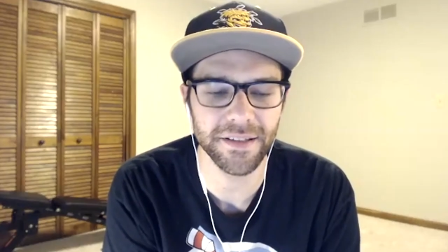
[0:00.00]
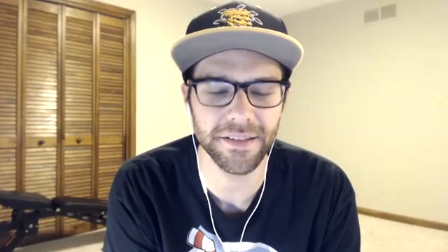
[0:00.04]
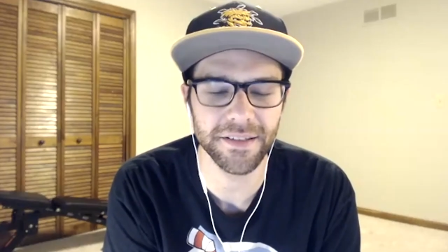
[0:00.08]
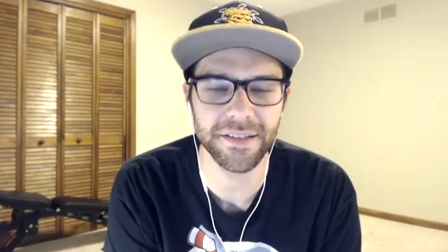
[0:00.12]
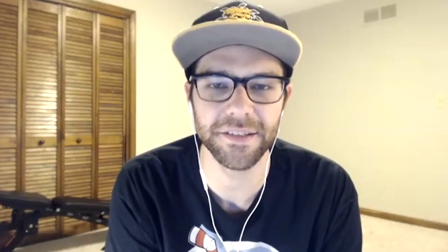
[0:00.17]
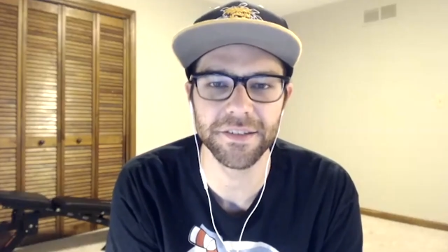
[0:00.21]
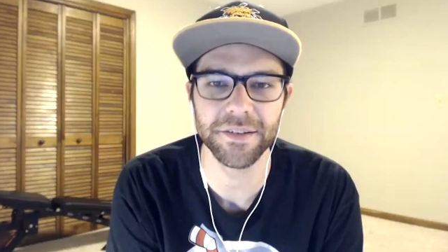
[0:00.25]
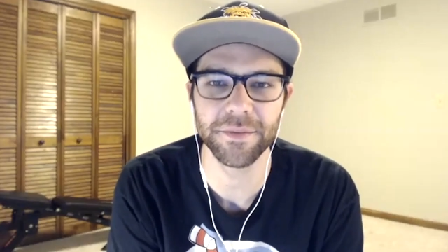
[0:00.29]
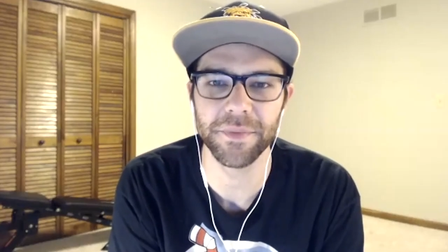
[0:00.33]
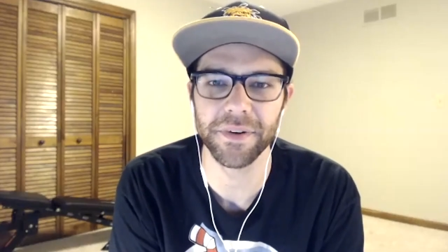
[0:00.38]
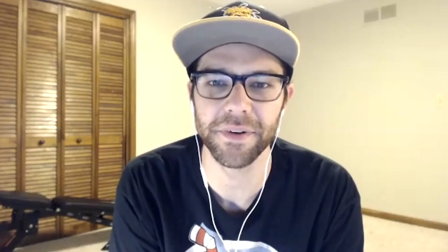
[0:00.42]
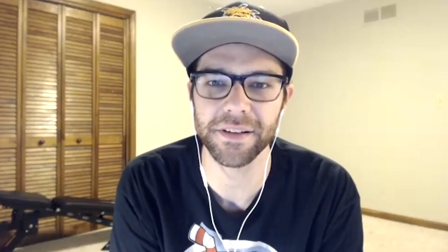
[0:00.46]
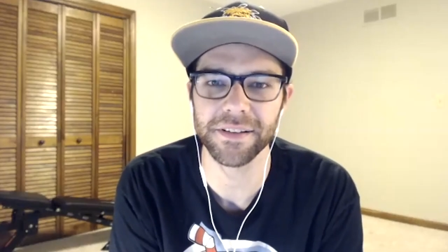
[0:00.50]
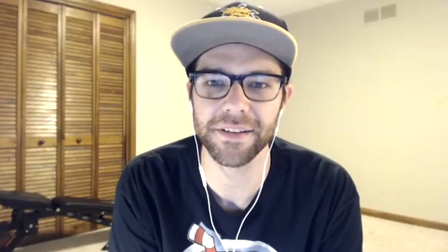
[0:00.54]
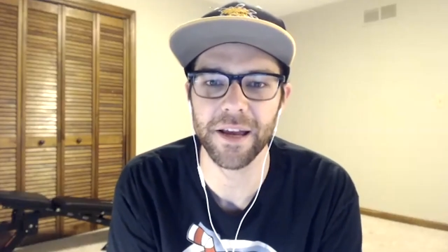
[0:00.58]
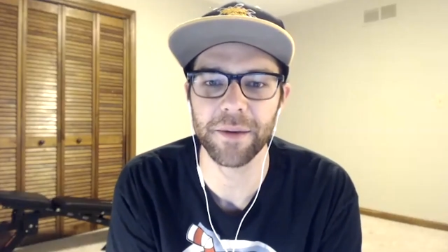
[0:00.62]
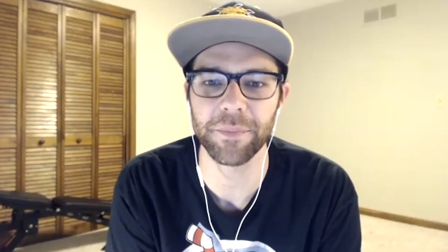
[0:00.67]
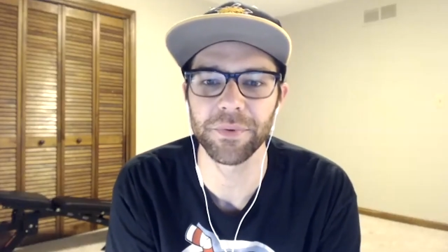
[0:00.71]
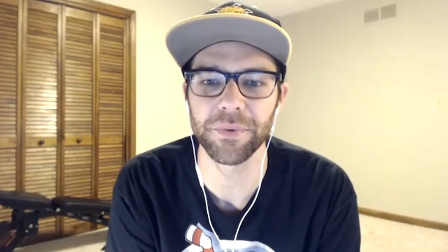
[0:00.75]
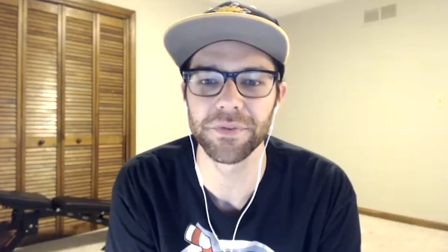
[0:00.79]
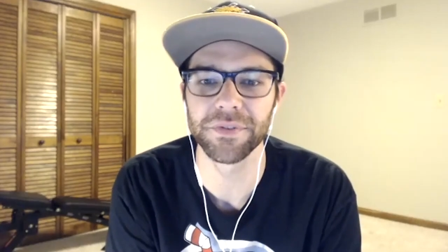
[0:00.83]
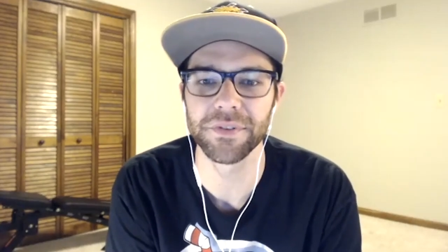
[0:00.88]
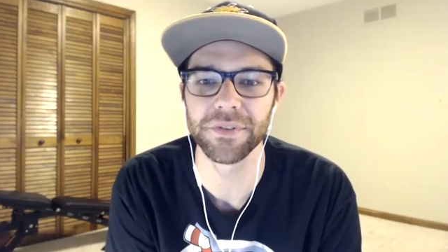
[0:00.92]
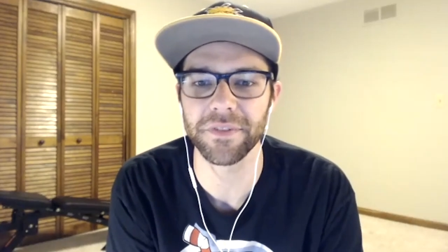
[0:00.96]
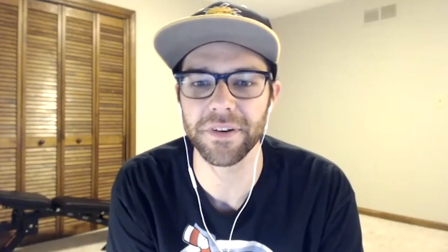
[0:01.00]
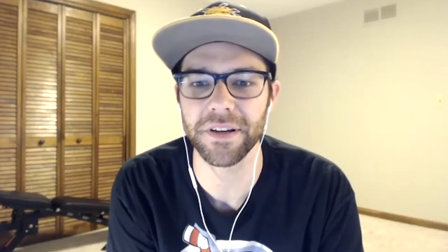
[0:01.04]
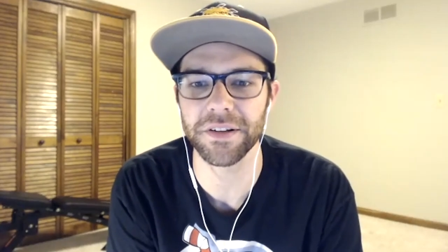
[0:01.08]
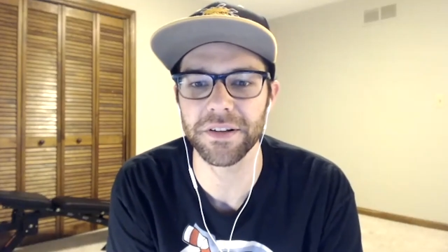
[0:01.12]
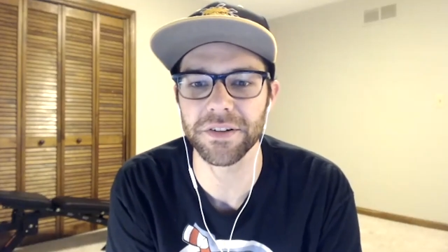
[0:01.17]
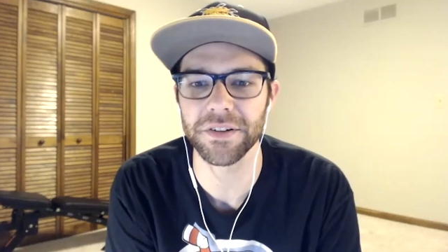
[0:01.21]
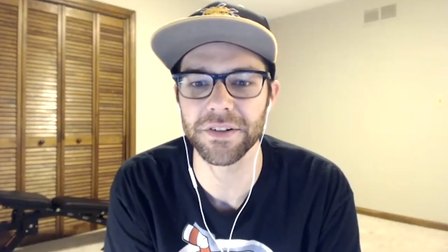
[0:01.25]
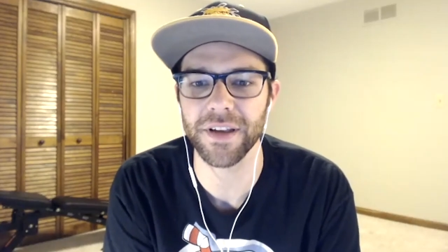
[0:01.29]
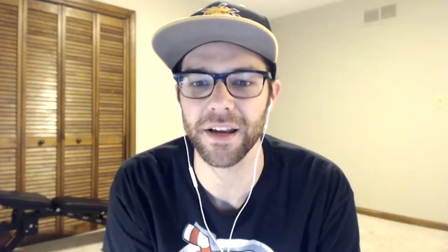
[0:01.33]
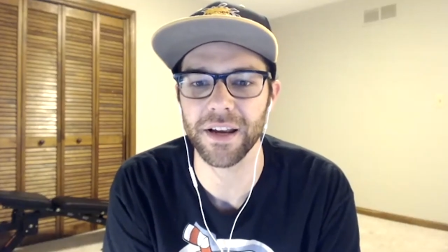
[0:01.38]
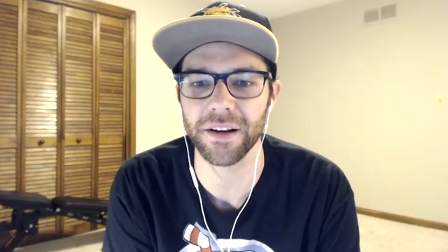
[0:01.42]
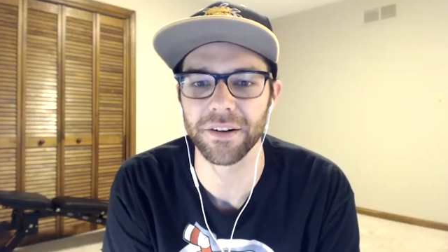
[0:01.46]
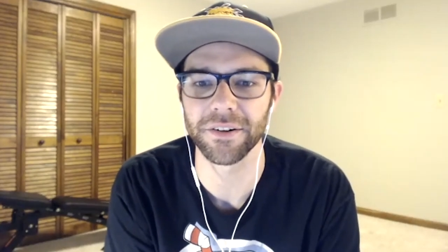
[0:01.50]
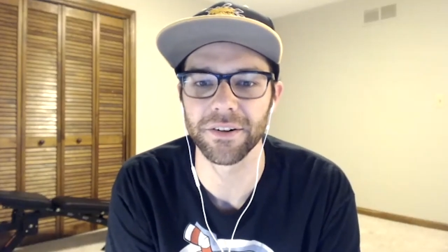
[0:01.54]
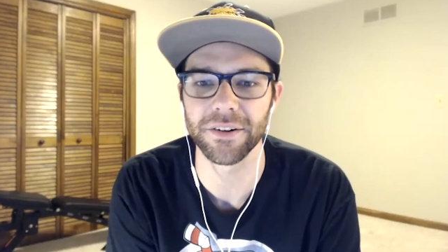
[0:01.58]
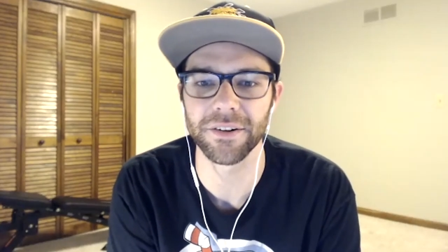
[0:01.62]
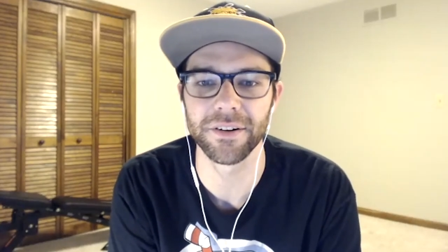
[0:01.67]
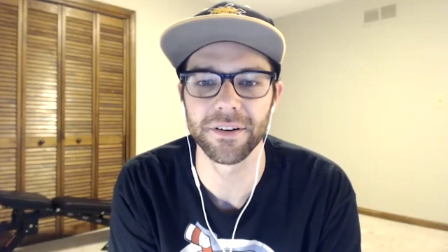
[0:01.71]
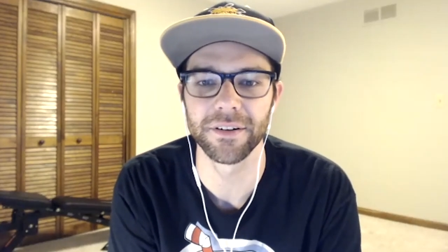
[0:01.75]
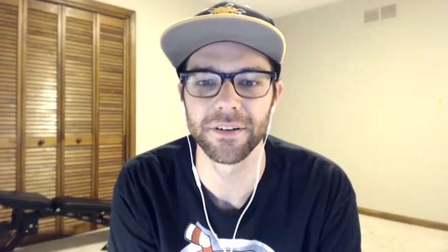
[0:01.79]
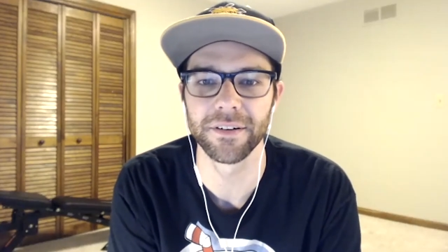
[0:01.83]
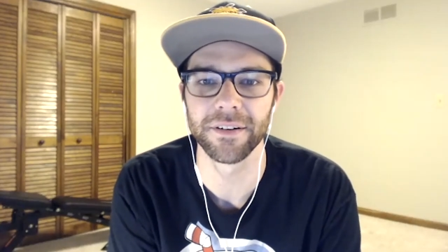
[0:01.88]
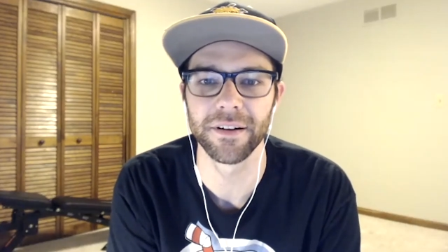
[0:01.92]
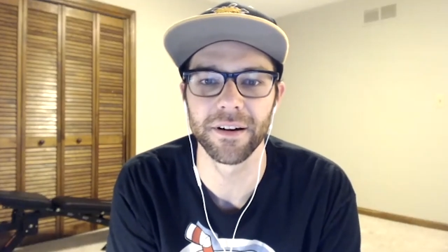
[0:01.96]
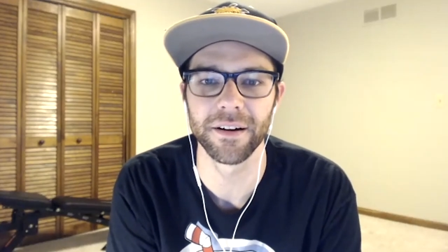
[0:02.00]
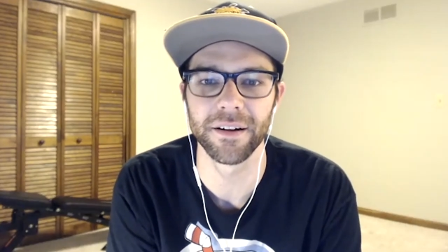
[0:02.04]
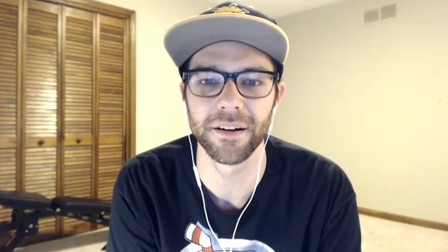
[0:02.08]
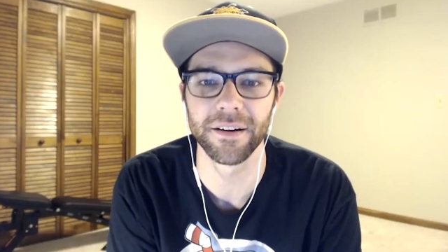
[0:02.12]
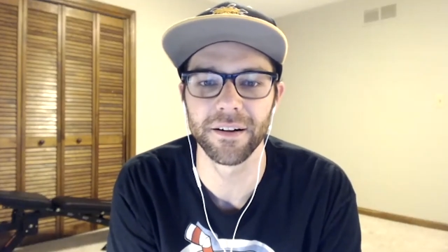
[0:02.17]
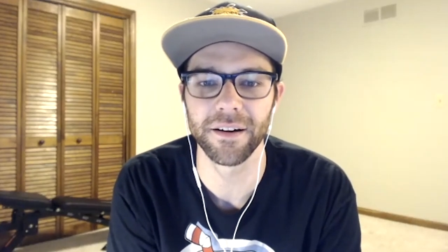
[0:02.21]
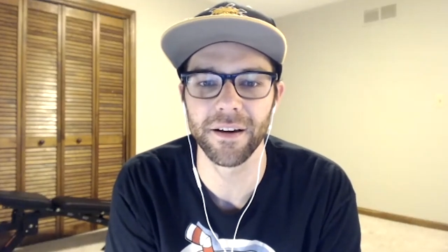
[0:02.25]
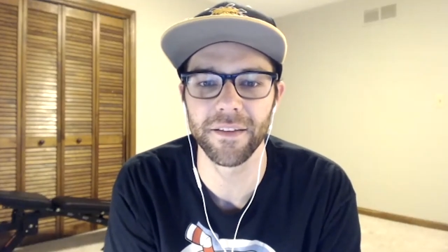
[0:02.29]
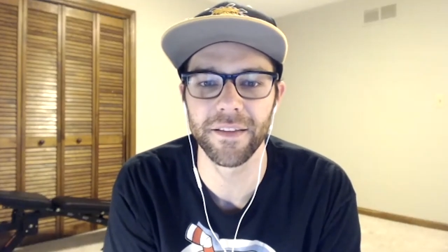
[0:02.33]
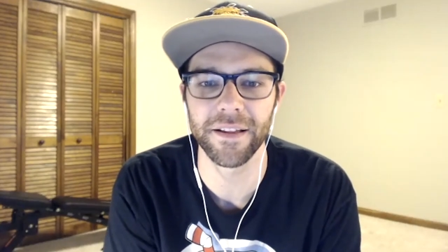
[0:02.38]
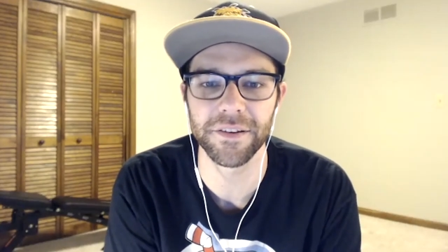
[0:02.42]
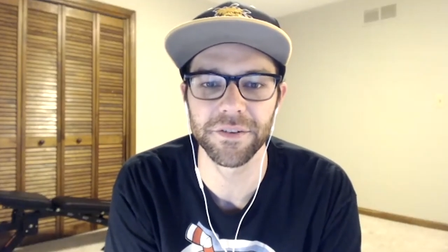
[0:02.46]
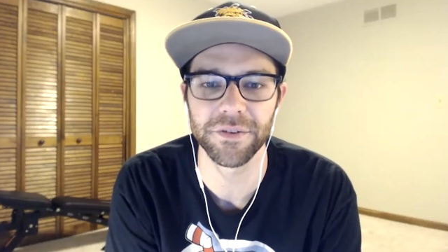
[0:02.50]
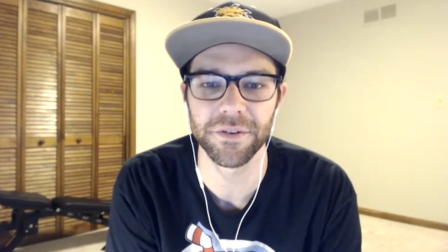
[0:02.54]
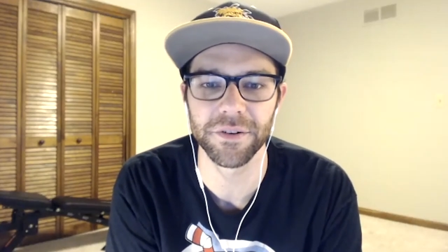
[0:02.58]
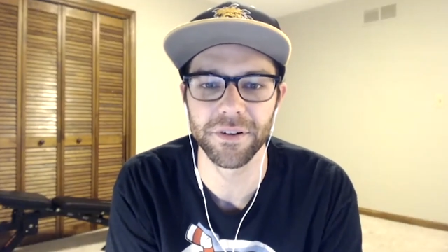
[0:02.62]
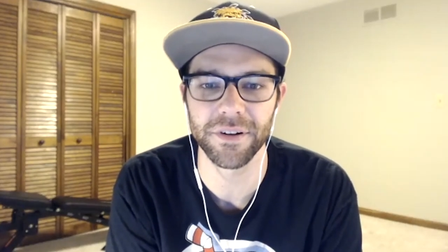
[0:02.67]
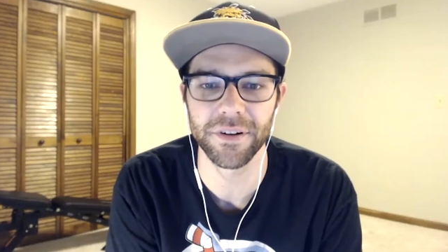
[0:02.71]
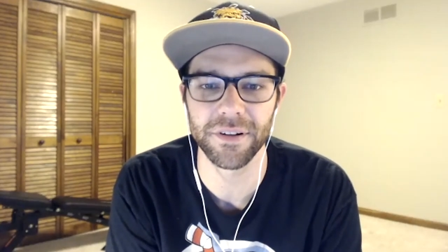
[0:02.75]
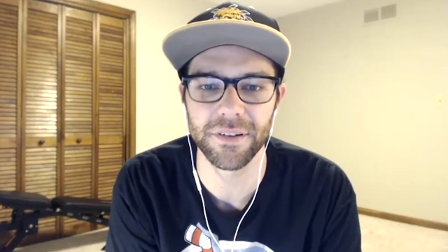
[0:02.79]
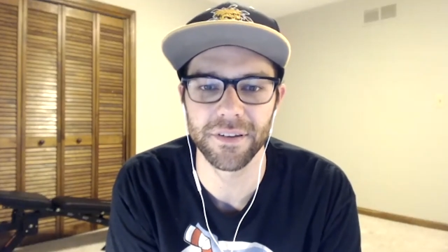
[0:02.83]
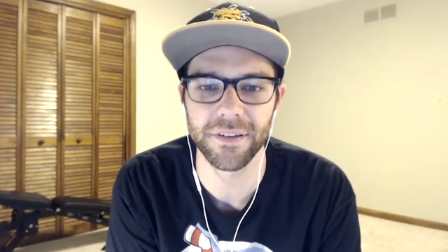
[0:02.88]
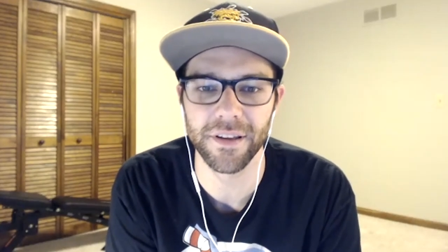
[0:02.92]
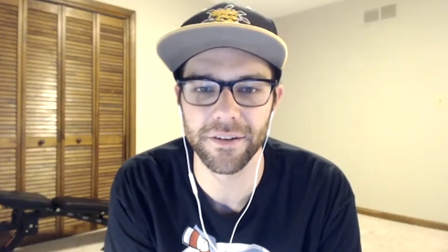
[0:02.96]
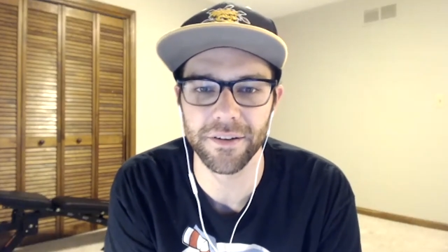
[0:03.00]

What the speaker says: see some examples of each sector and all that sort of good stuff.